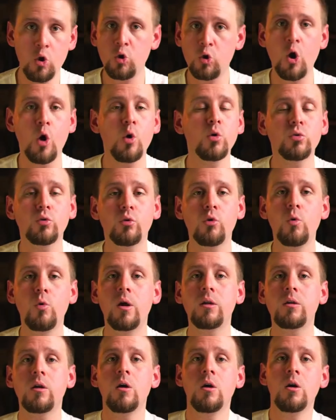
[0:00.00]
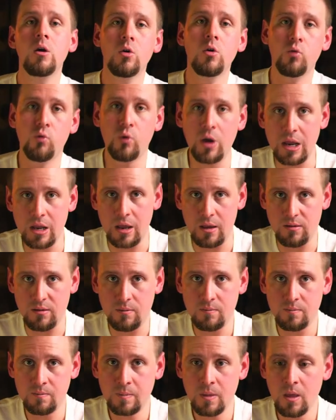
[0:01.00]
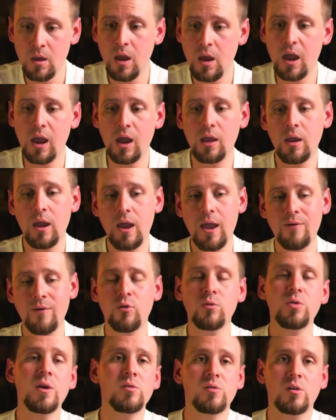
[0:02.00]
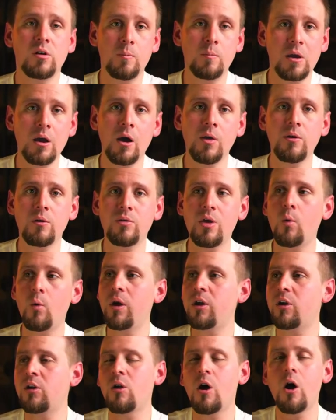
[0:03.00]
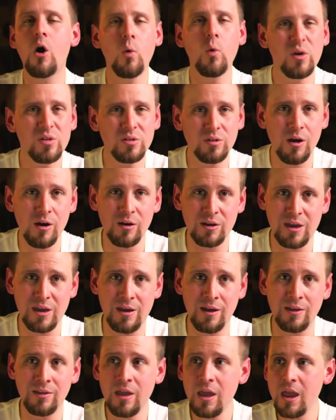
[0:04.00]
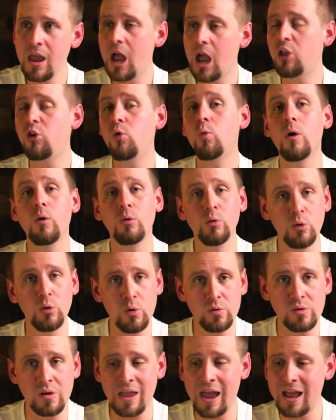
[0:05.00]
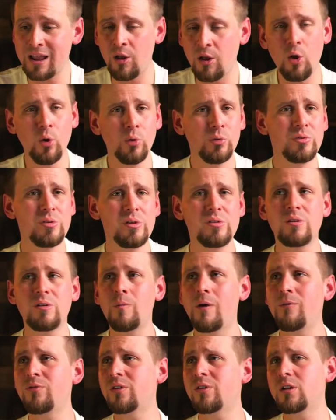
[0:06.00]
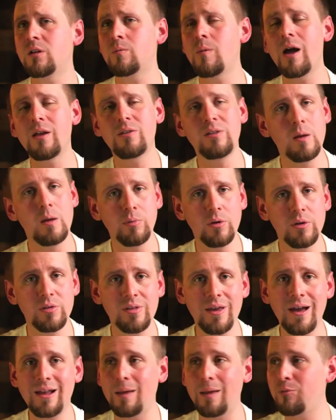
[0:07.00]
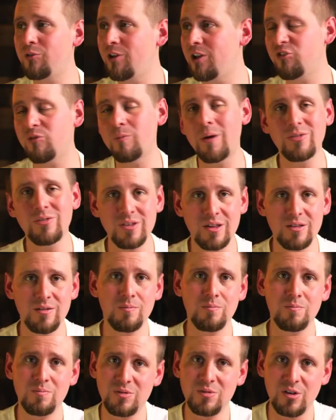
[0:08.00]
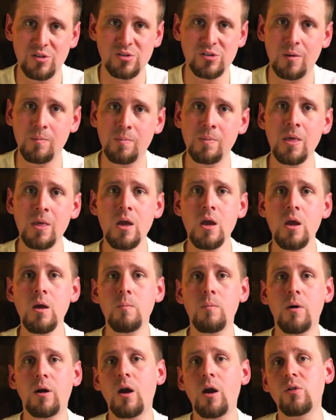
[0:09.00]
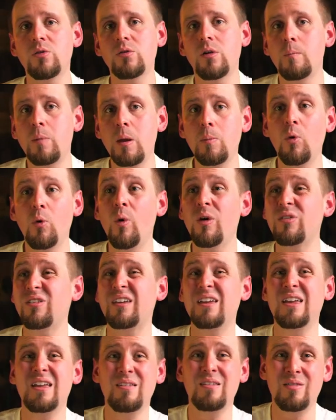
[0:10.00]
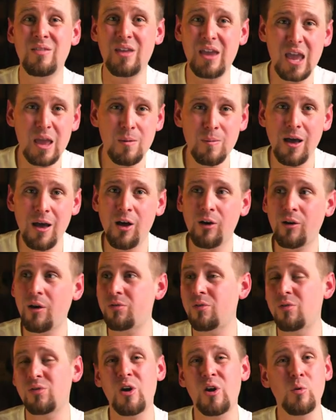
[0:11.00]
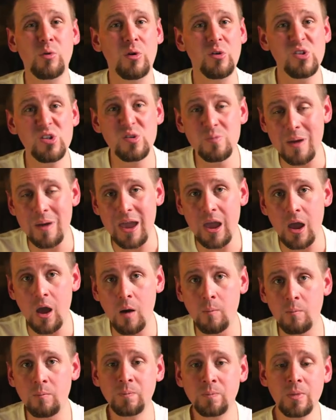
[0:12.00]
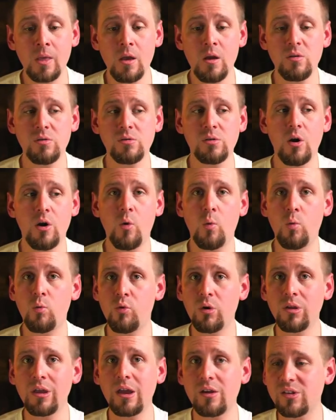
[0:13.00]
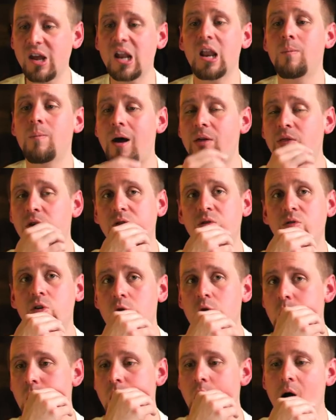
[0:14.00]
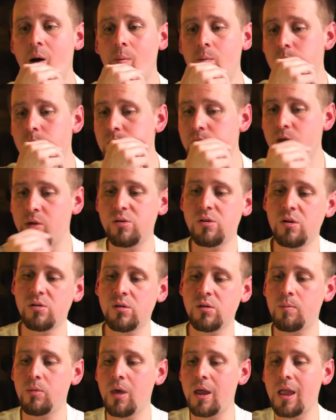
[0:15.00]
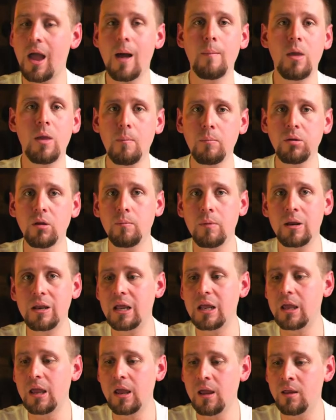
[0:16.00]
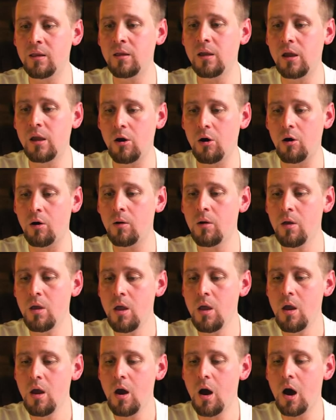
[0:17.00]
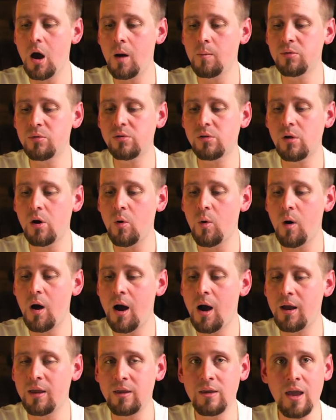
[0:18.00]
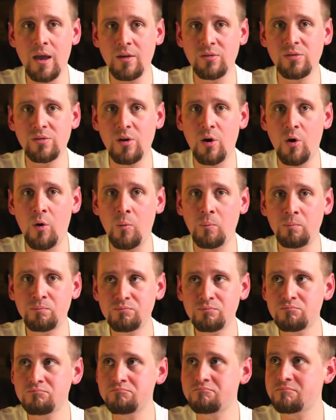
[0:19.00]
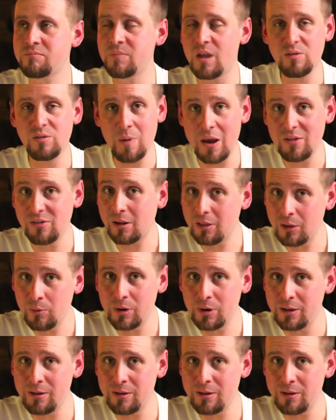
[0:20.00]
go through it, read it, and everything's going to be on there. That way you can always log in and you won't lose it. I had an old system of sending my templates out. I'm changing my system because some people wasn't getting the email because it was going to spam. So really excited about this new um, the system that I'm implementing in here. Um, so uh, yes, so that's basically what